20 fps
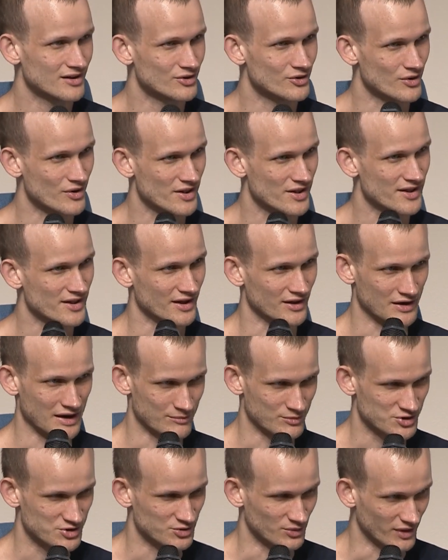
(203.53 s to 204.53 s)
there's an
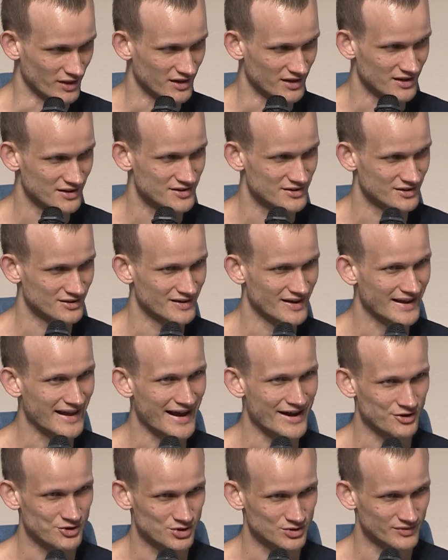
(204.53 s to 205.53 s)
opportunity to
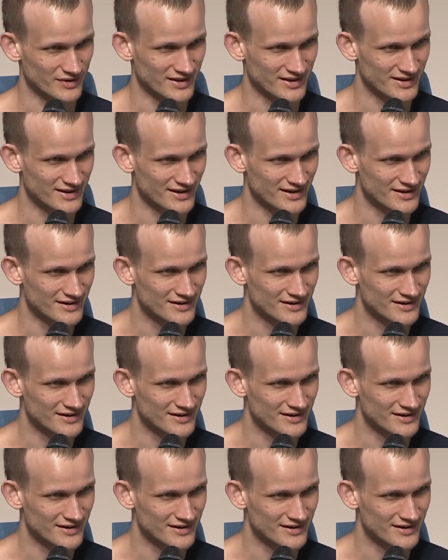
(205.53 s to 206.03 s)
actually